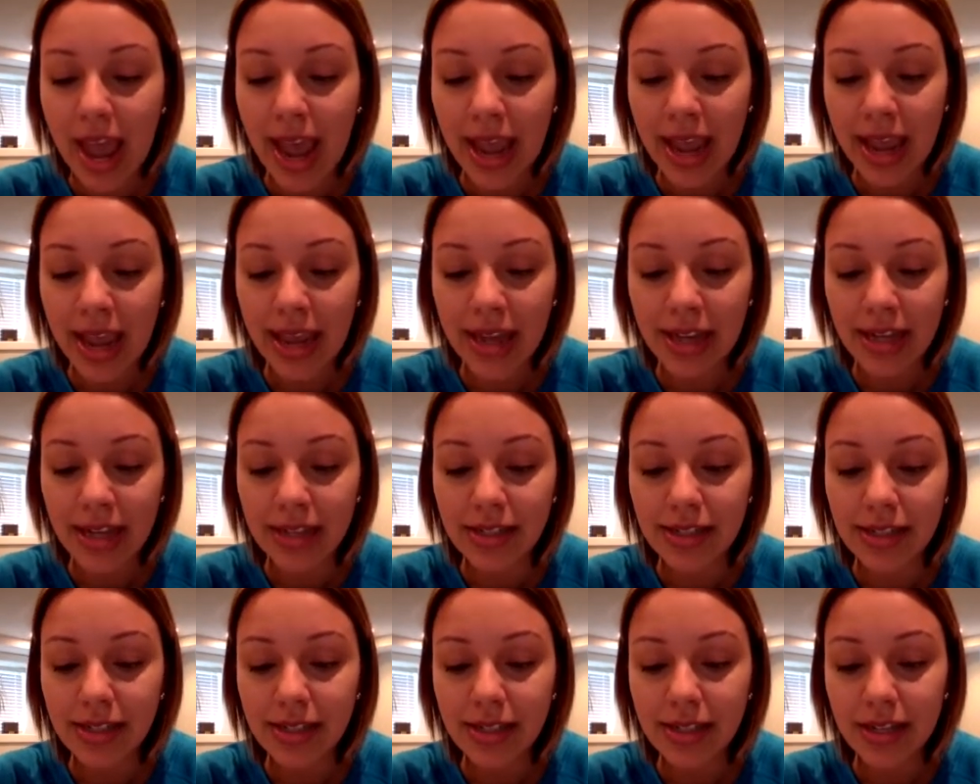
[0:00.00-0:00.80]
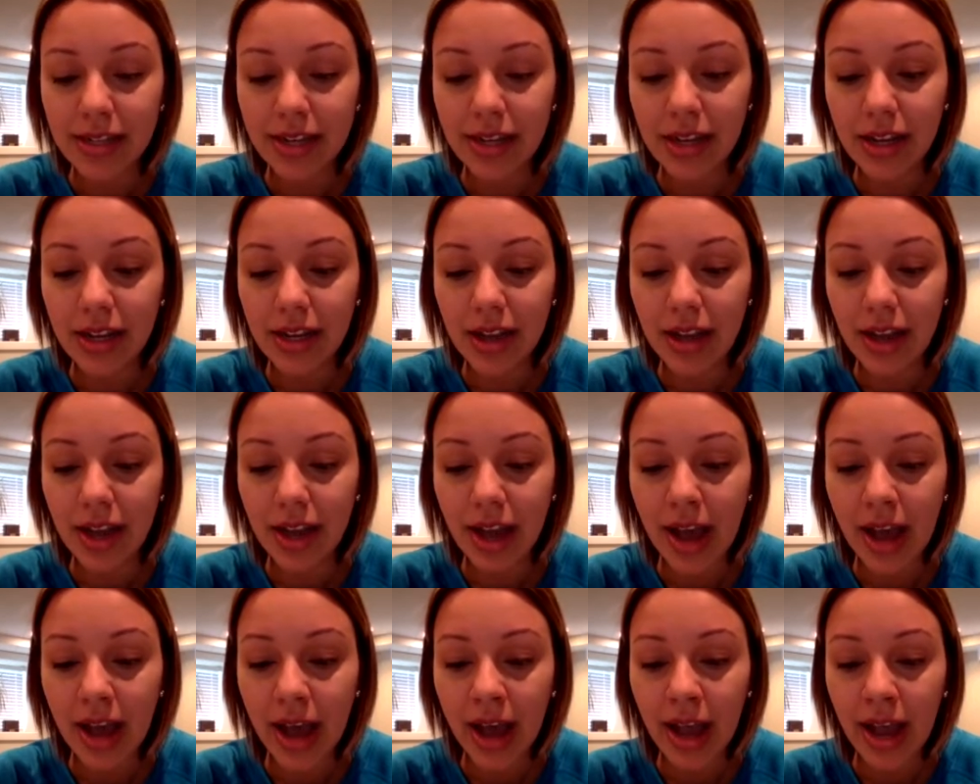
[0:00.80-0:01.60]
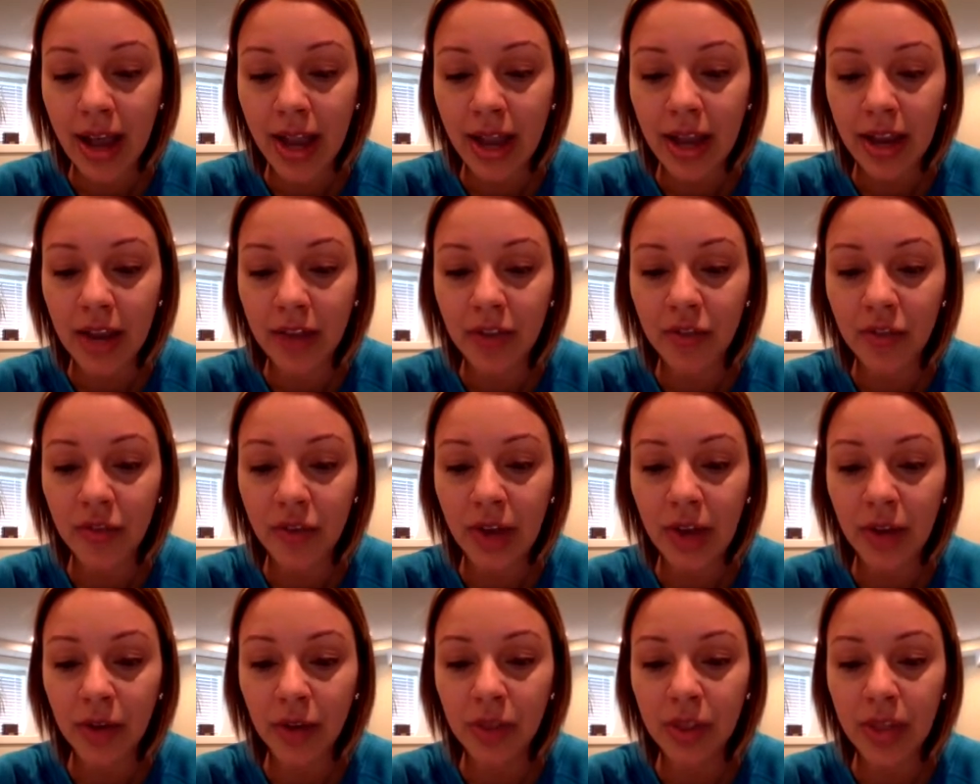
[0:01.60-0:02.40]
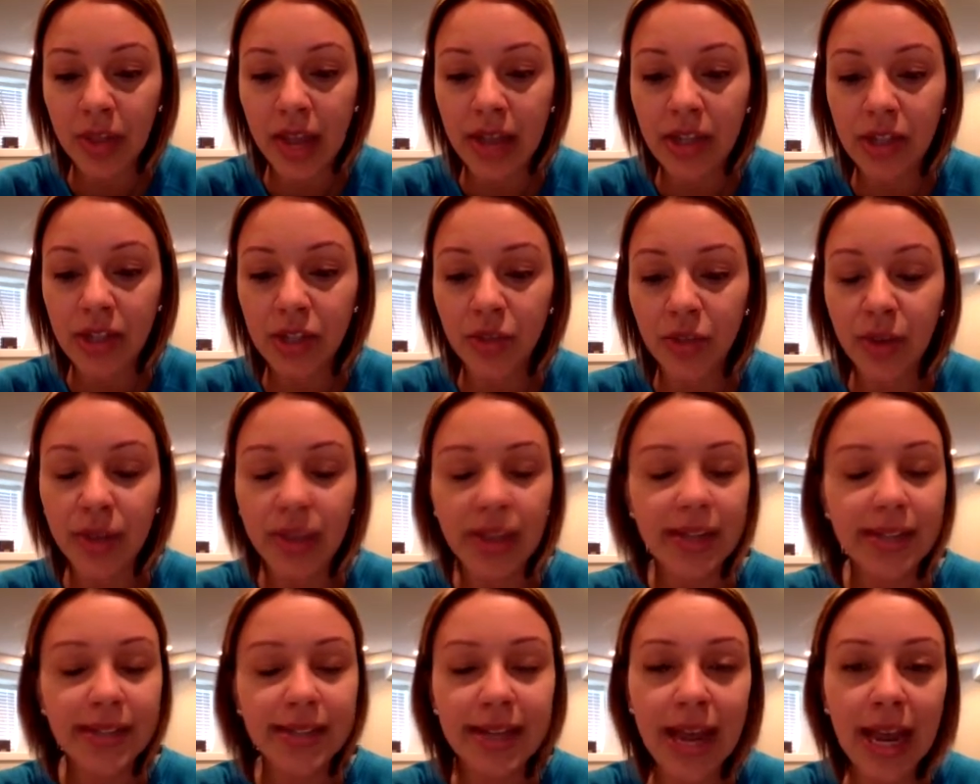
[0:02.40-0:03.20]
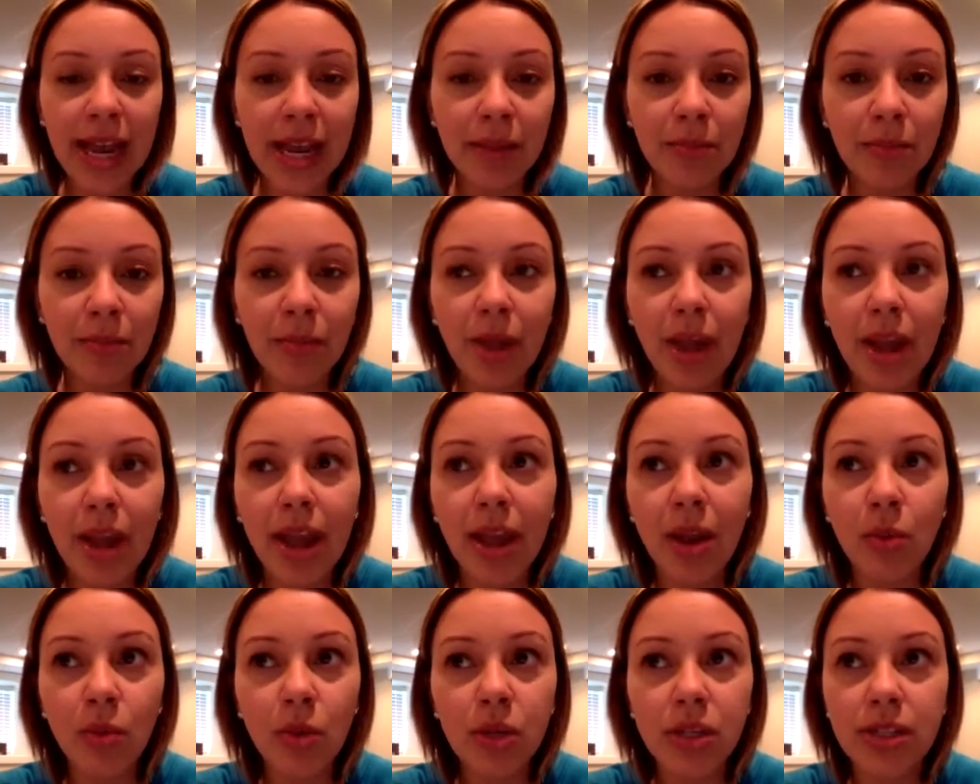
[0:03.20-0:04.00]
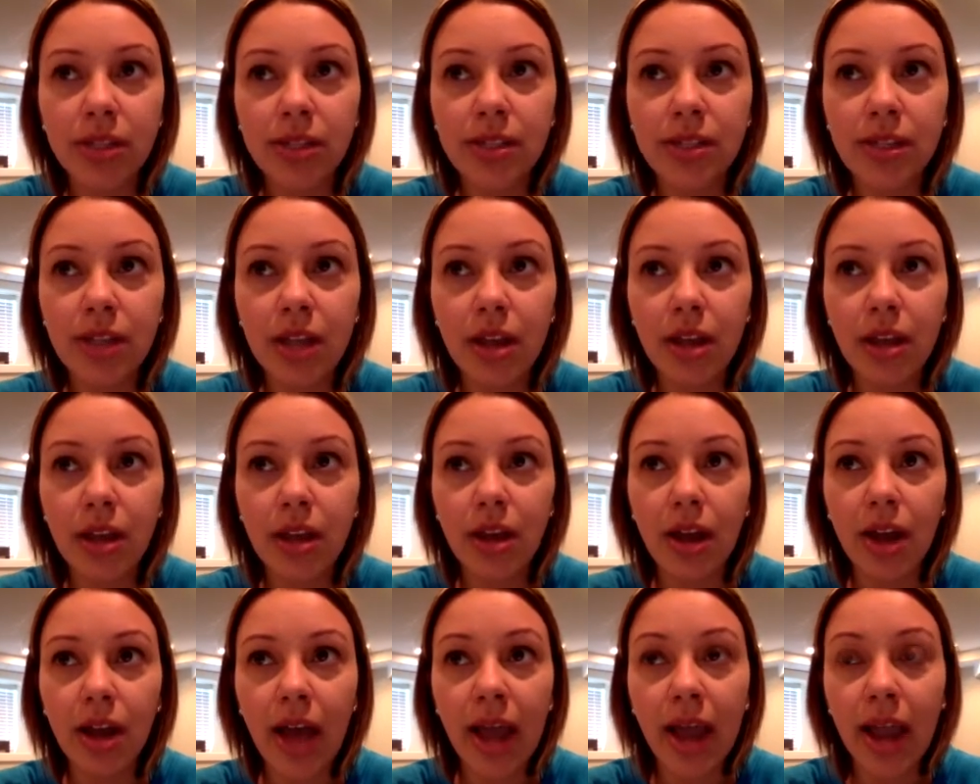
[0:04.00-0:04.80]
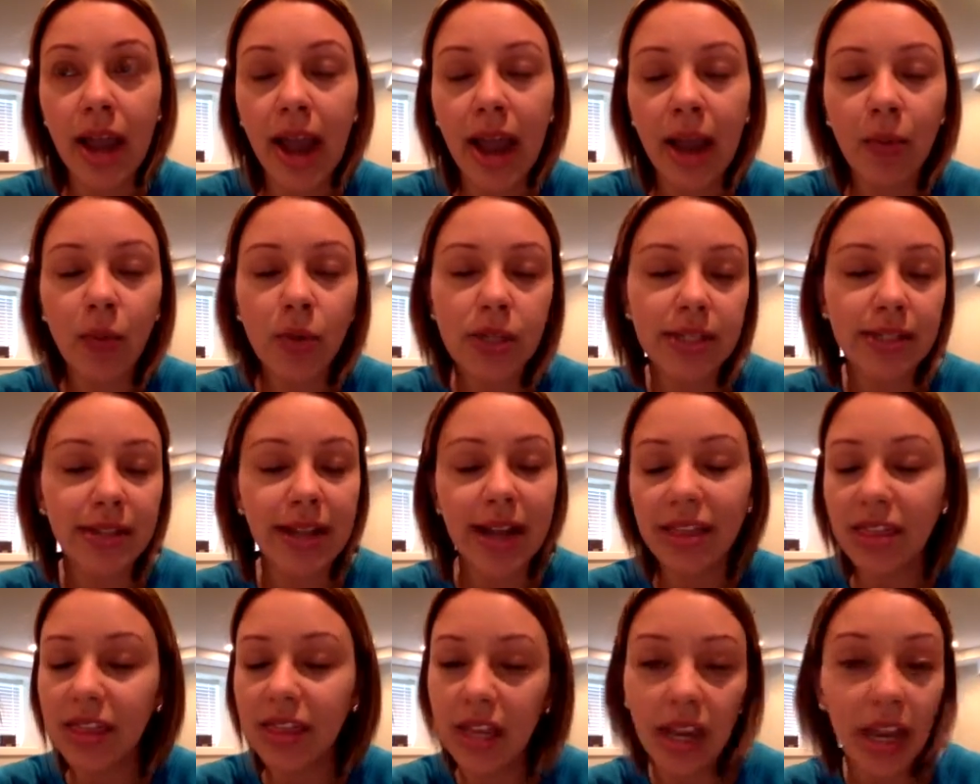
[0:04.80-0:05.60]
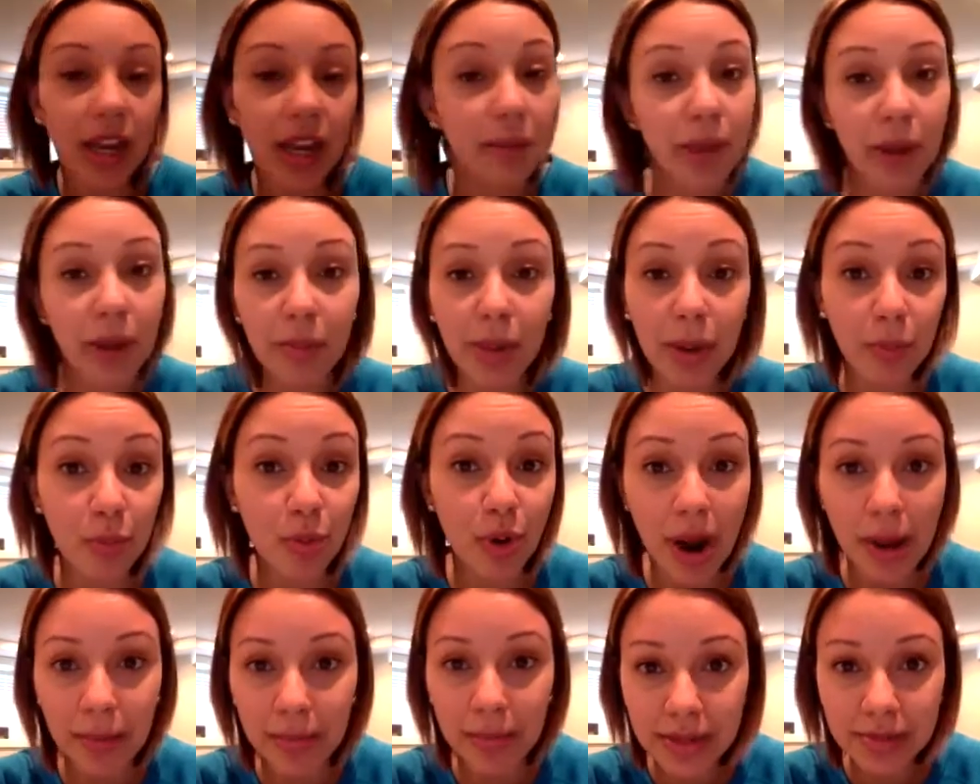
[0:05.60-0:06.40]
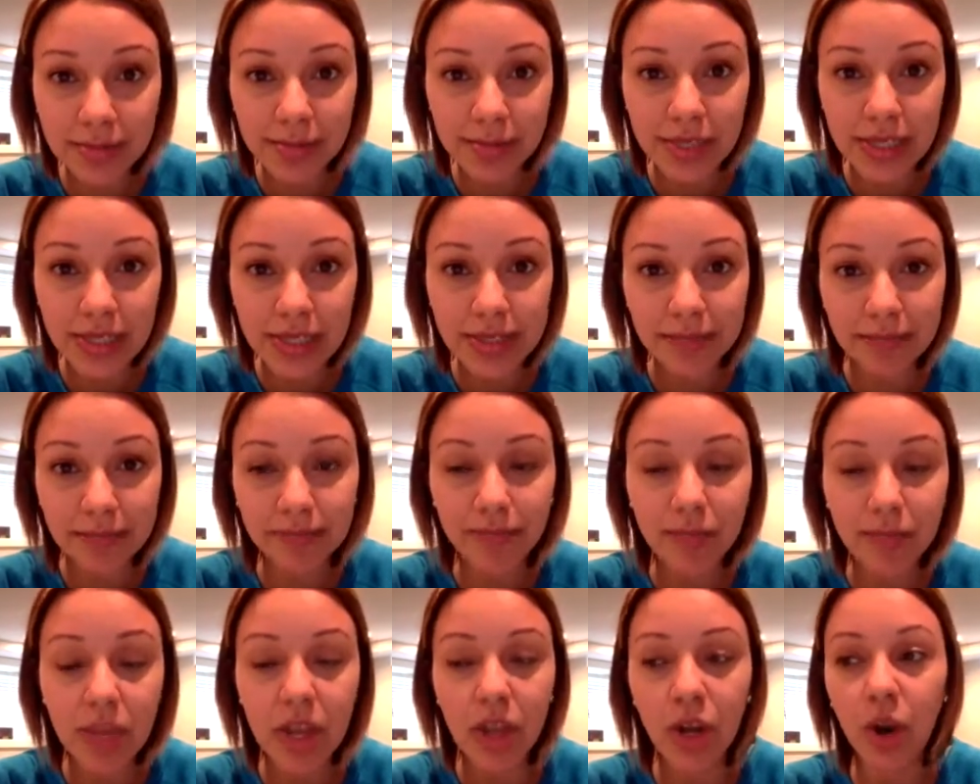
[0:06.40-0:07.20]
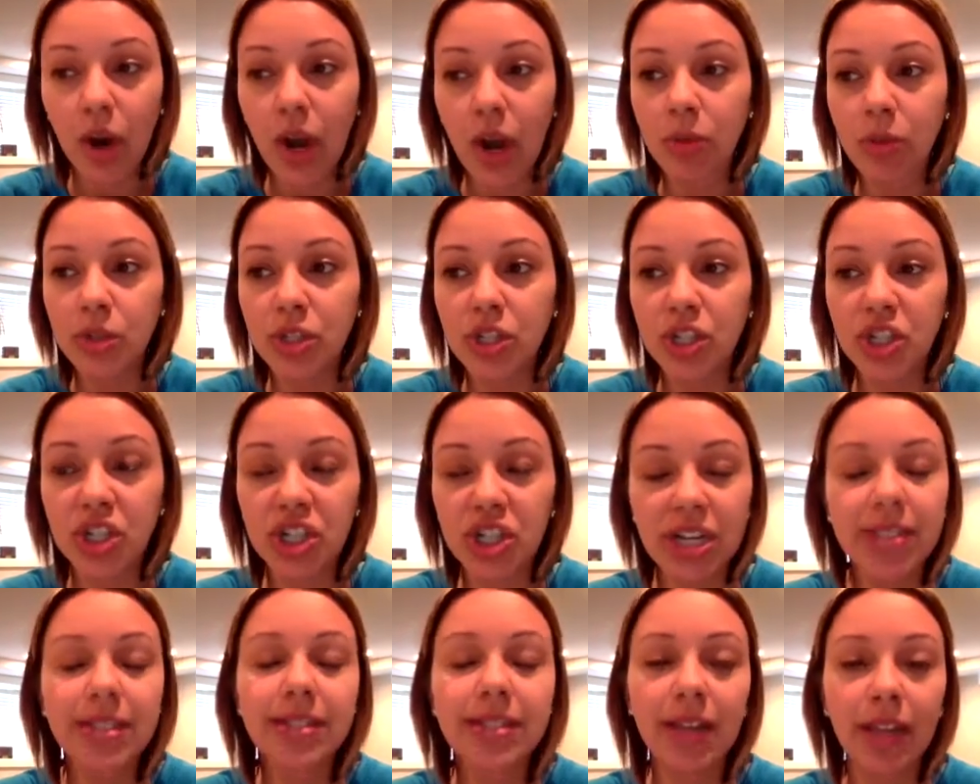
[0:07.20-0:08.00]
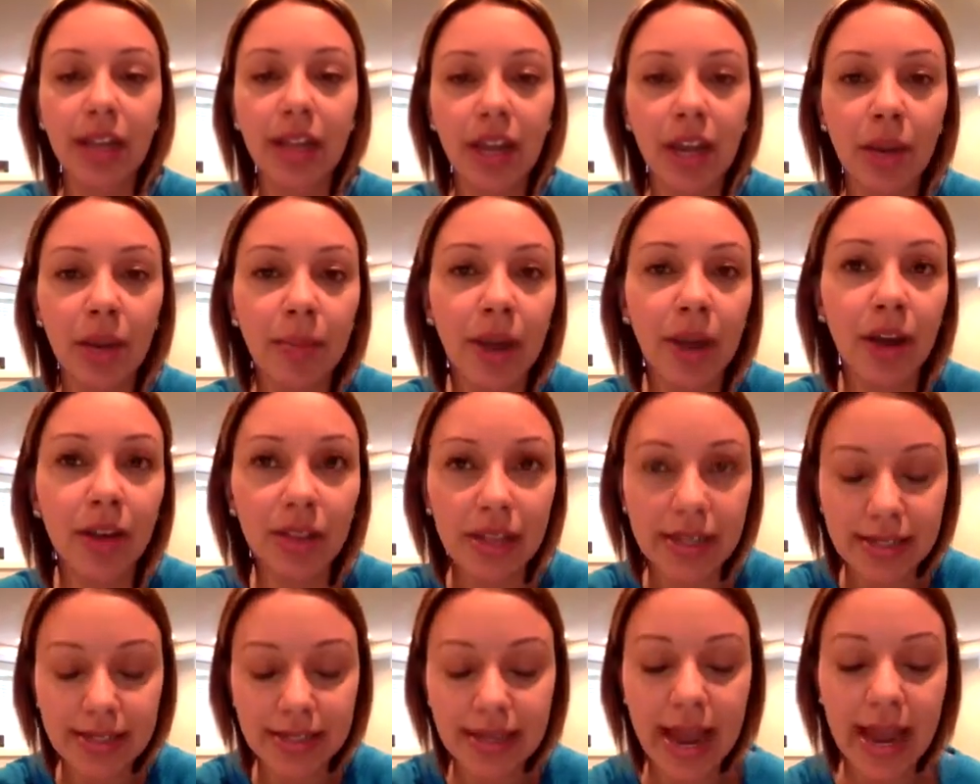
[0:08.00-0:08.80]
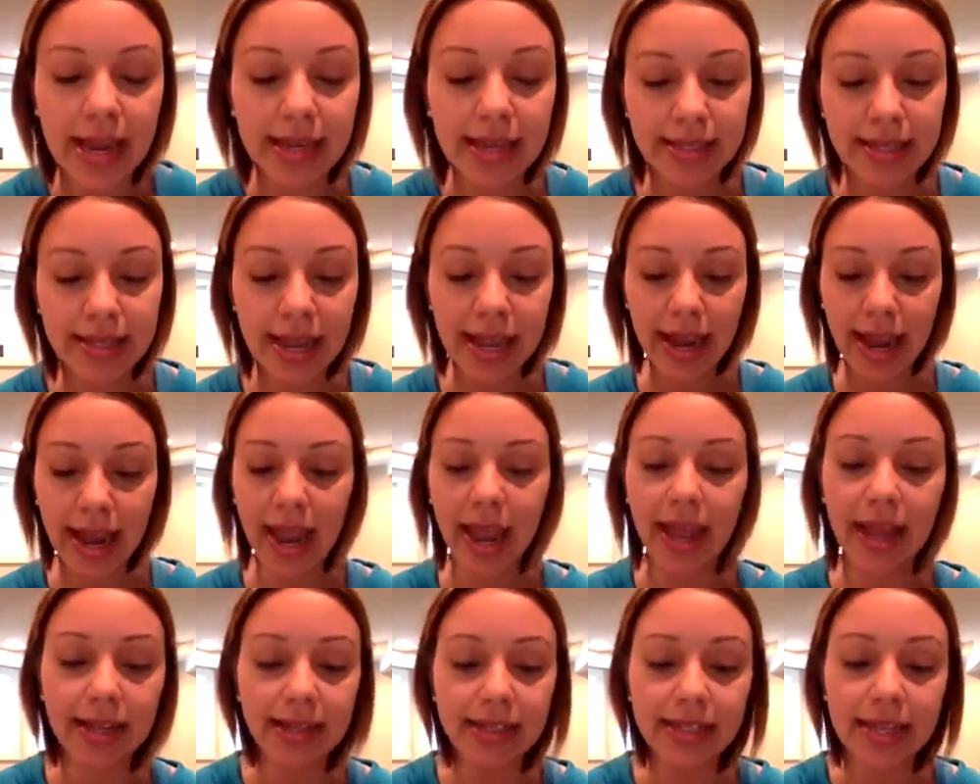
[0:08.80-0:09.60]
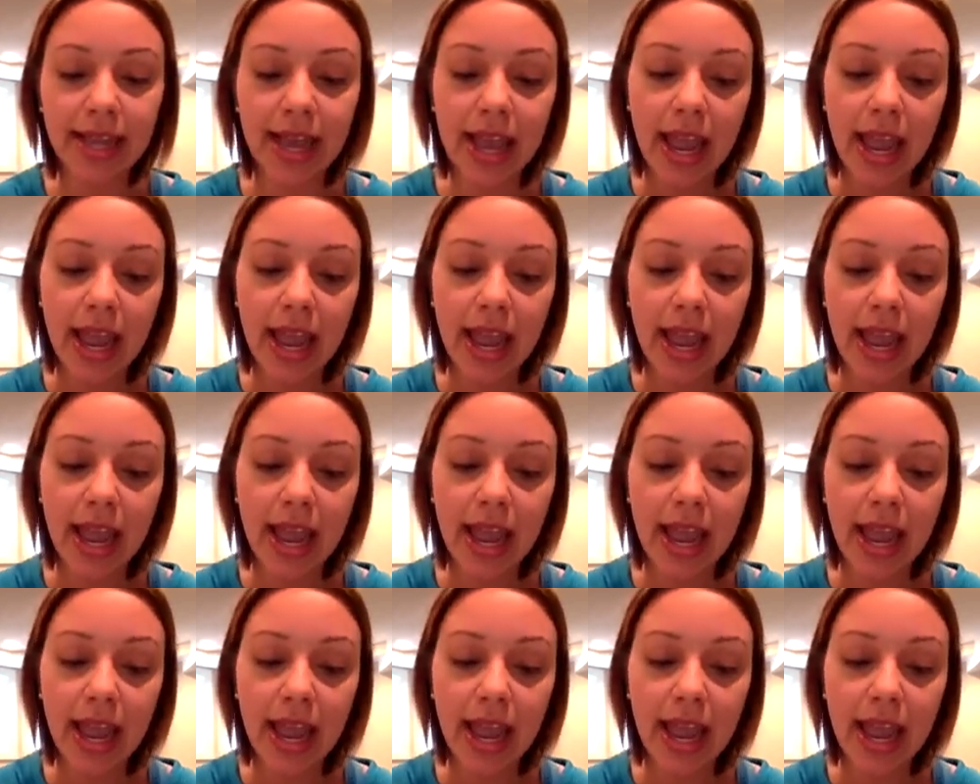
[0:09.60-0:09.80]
And I found that during that time, I was not thinking about my problems. I was just thinking about the task at hand.